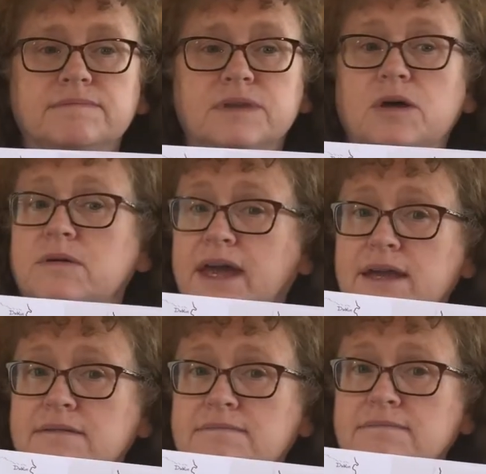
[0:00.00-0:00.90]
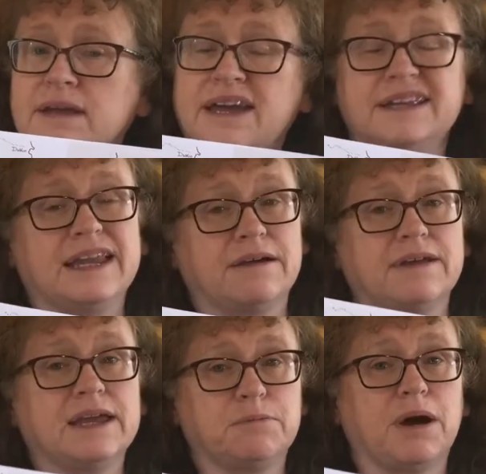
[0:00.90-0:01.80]
okay. Now
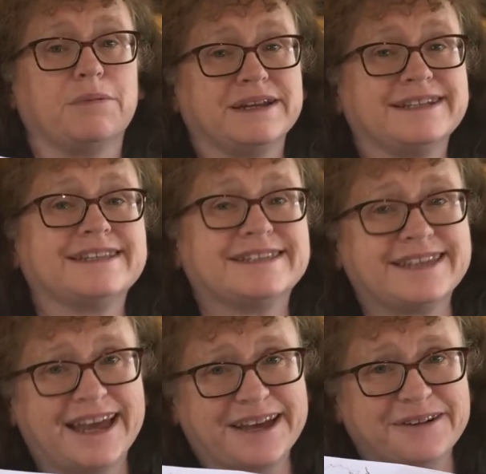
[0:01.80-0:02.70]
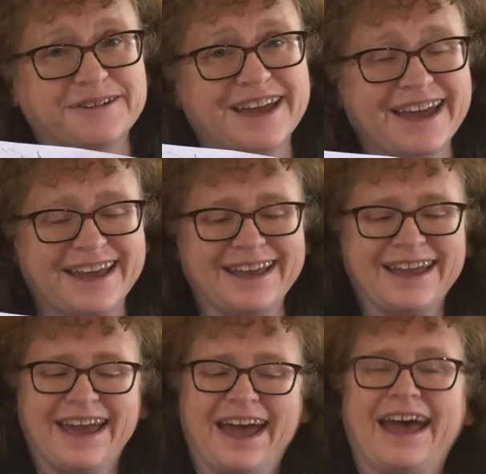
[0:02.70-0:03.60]
he probably didn't say okay,
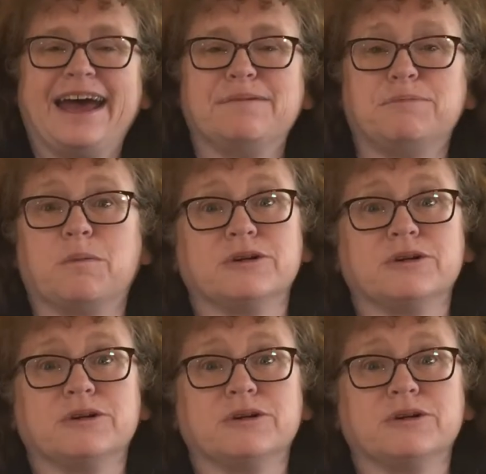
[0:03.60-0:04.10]
but we're